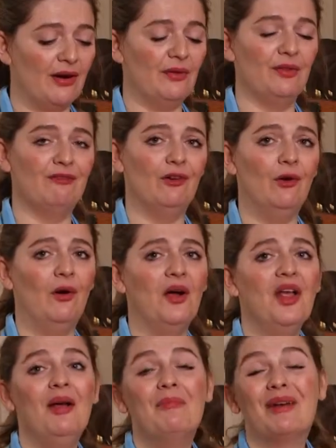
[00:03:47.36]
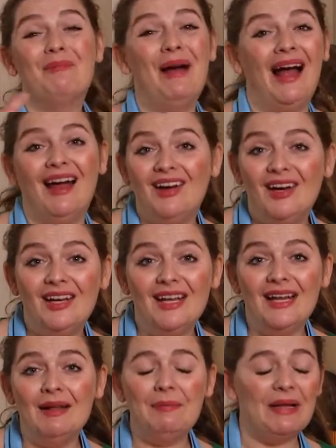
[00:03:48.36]
on the floor. But
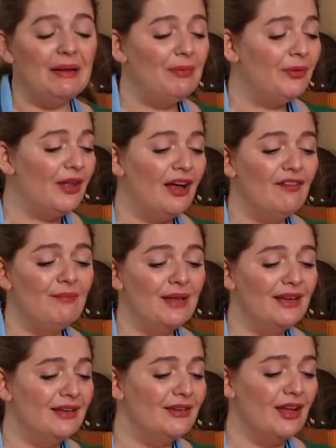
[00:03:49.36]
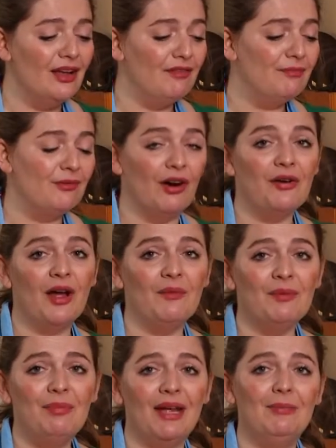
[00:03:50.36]
apparently people that have grown up
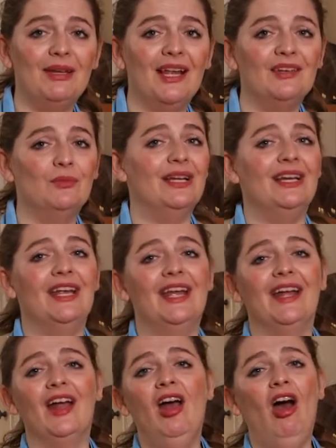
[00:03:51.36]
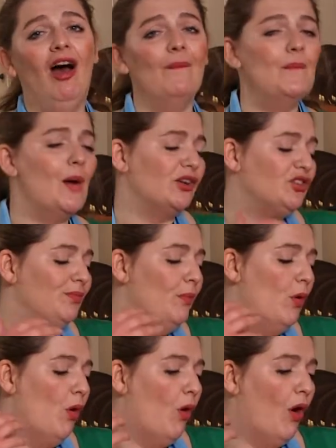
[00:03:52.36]
with baby-led weaning are much
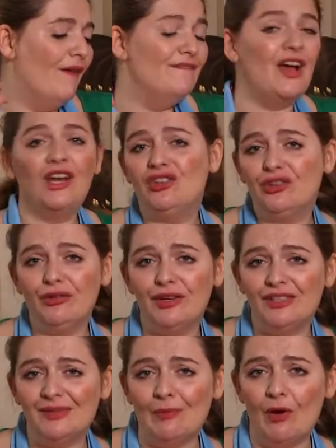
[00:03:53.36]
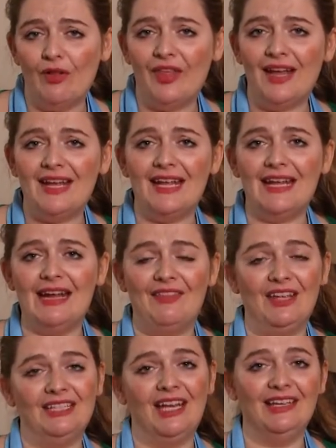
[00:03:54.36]
more adventurous in what they eat,
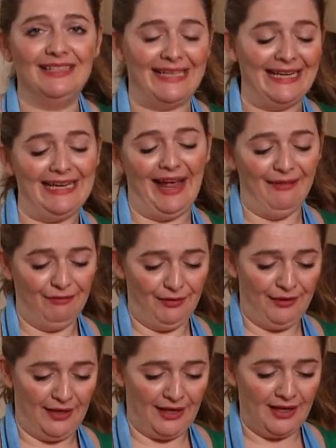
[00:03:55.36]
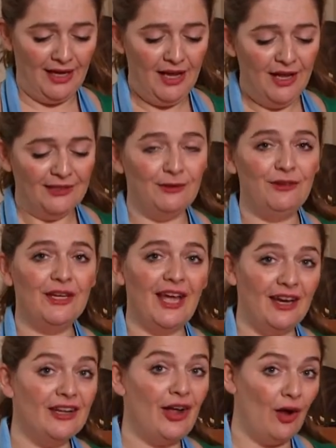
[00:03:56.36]
and they tend to eat everything. So if you're
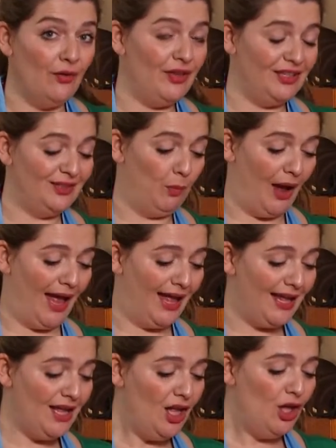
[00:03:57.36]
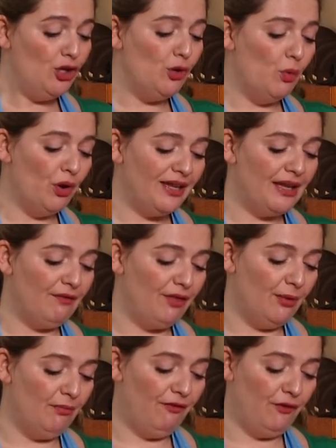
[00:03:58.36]
going to go this way, you want to give
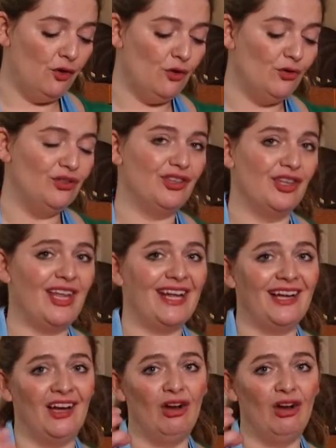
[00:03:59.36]
them food that they can